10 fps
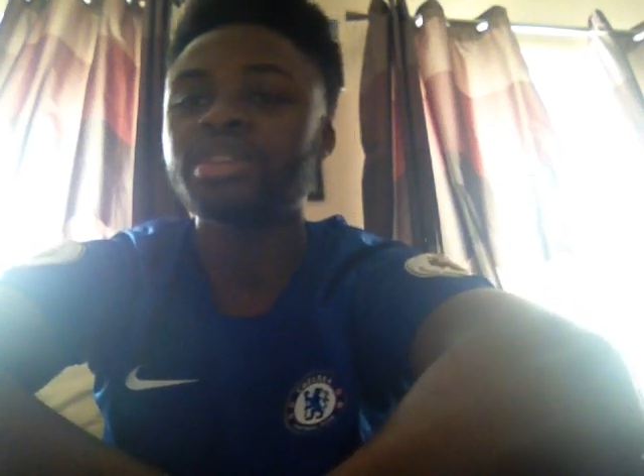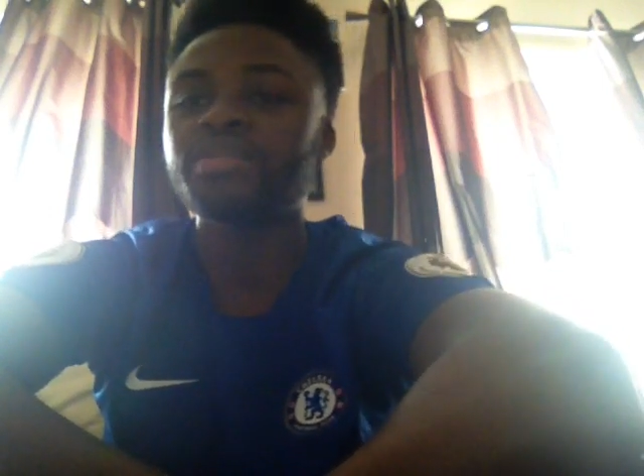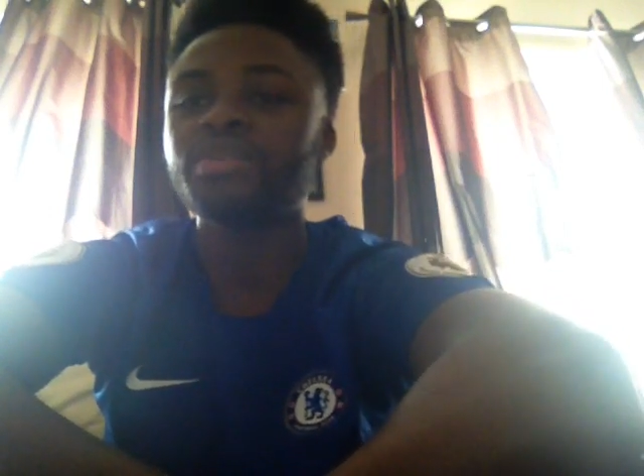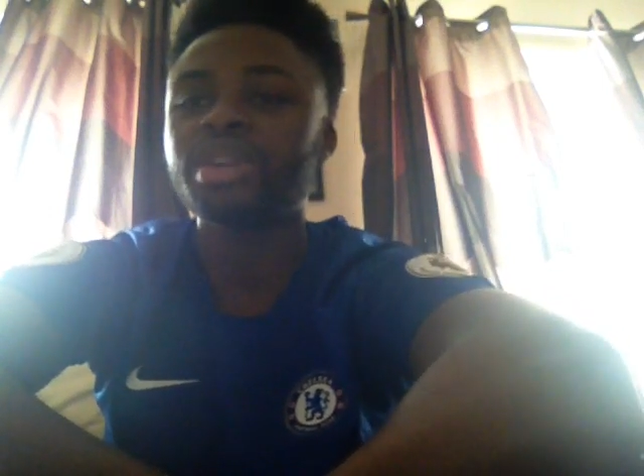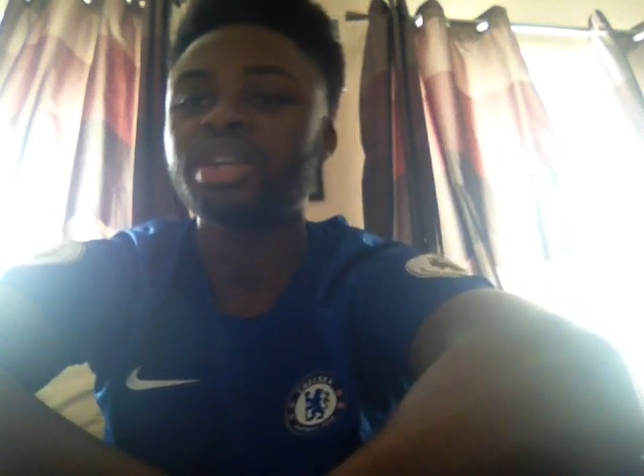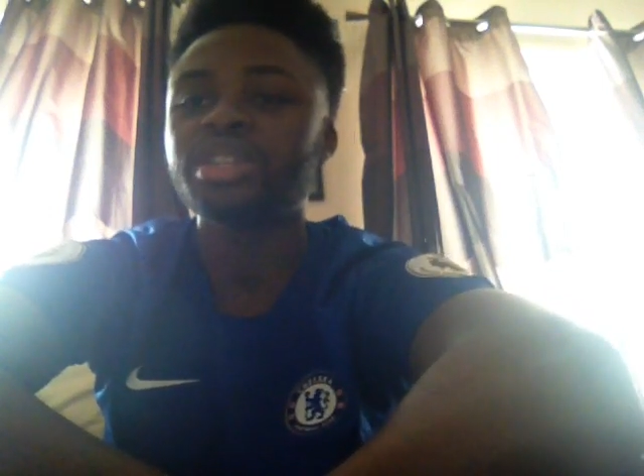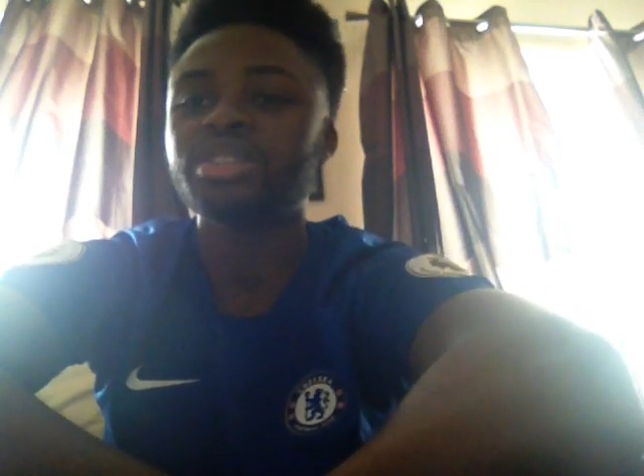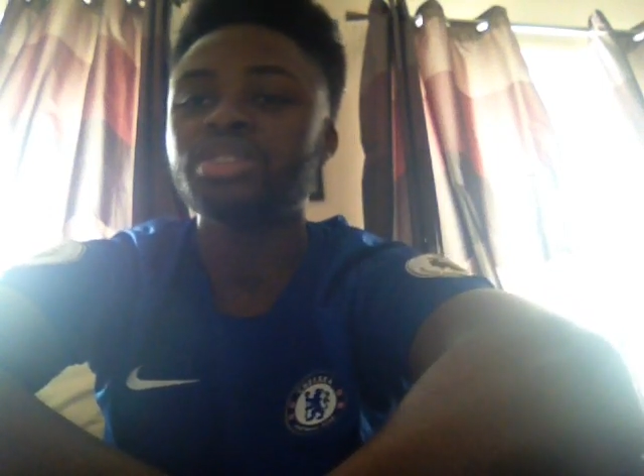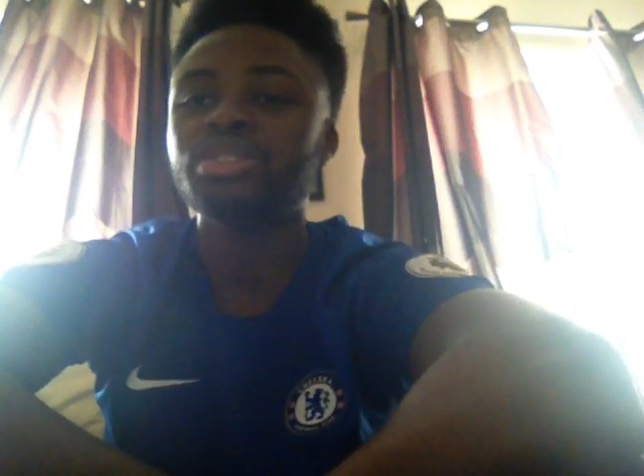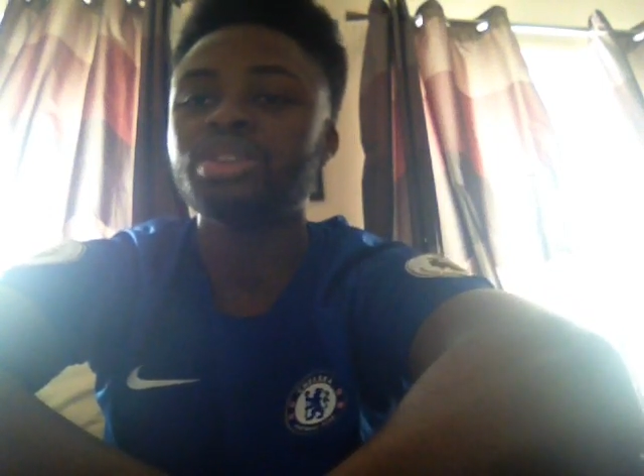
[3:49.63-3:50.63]

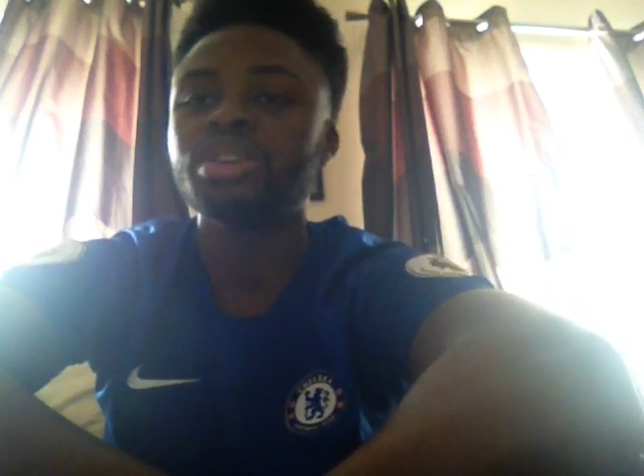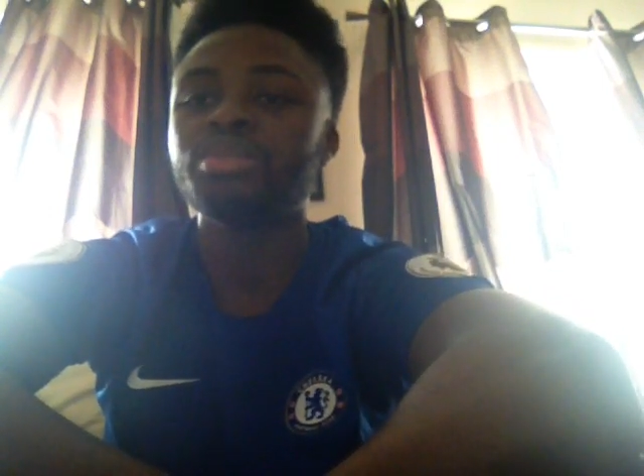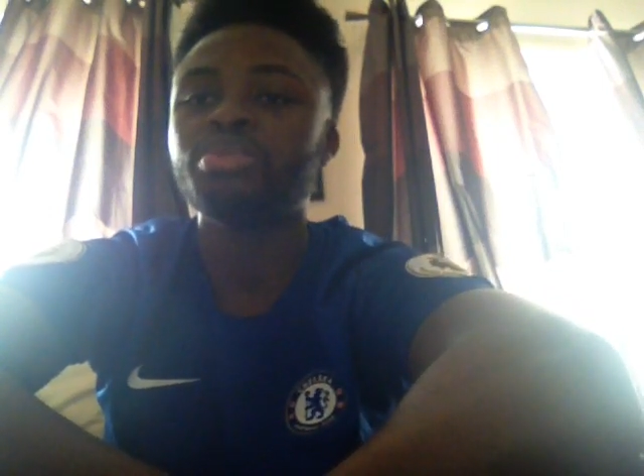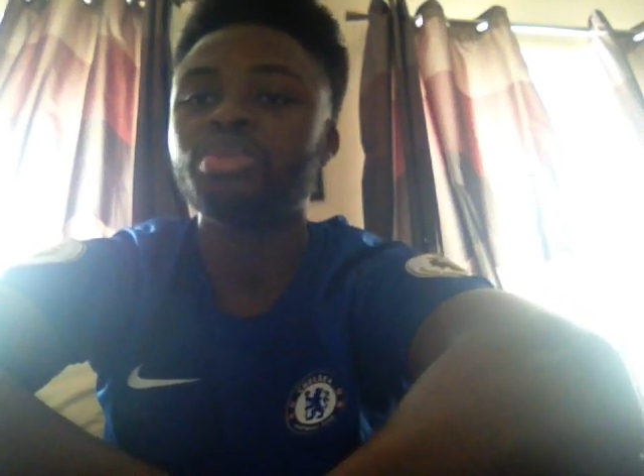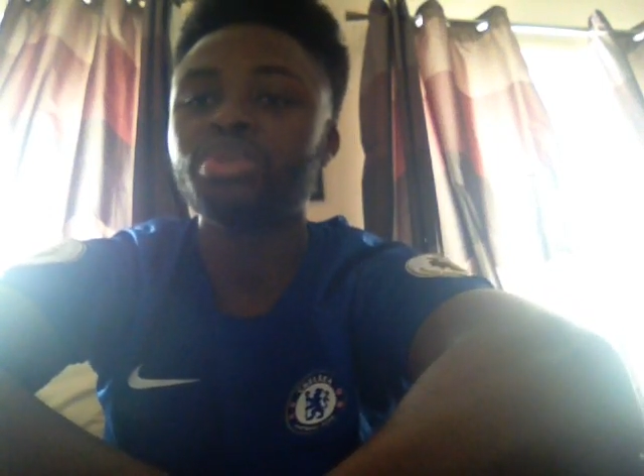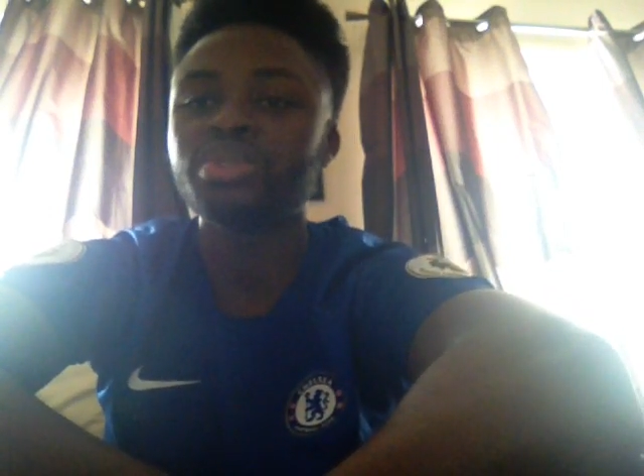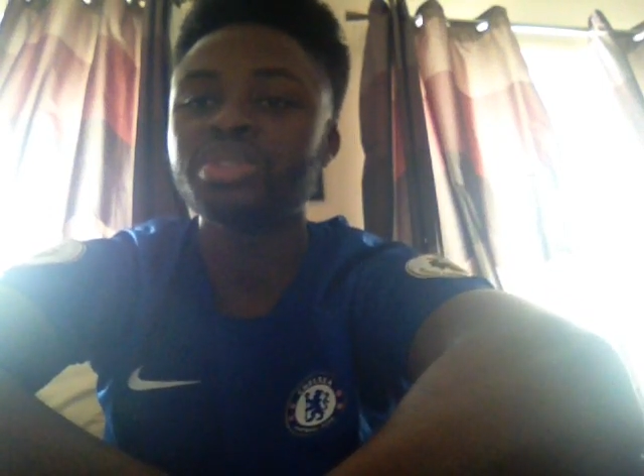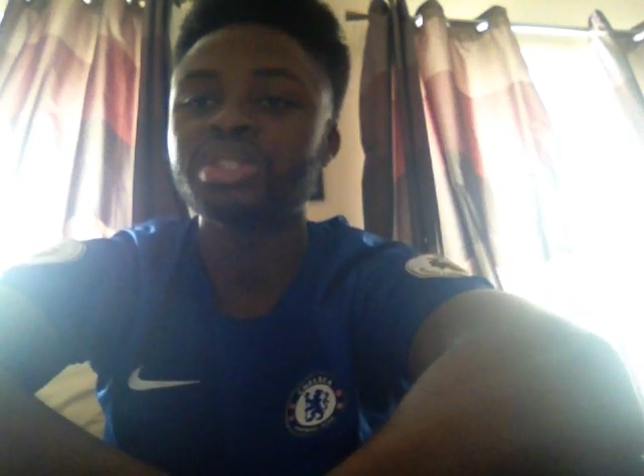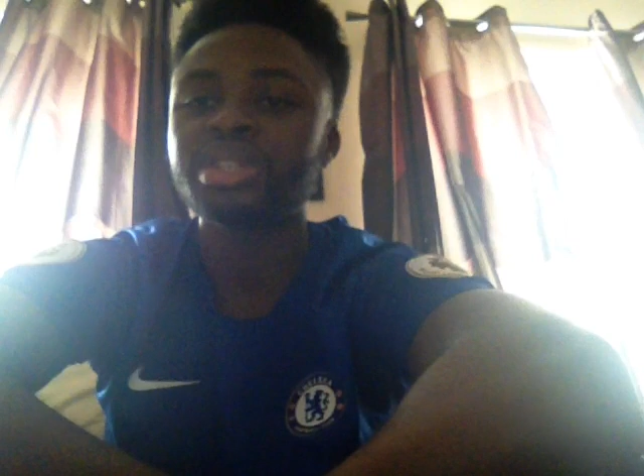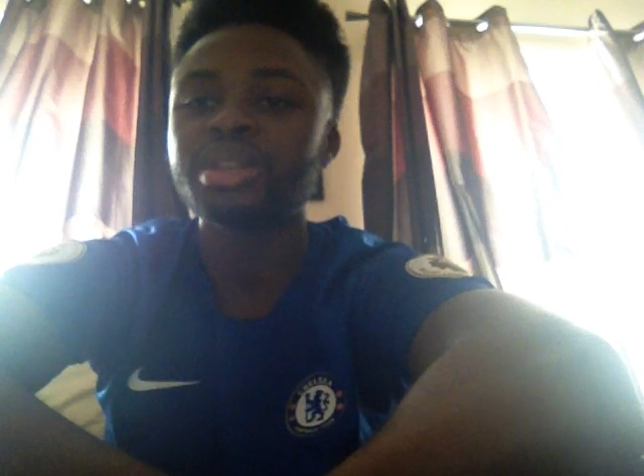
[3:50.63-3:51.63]
Otherwise you're going to pause,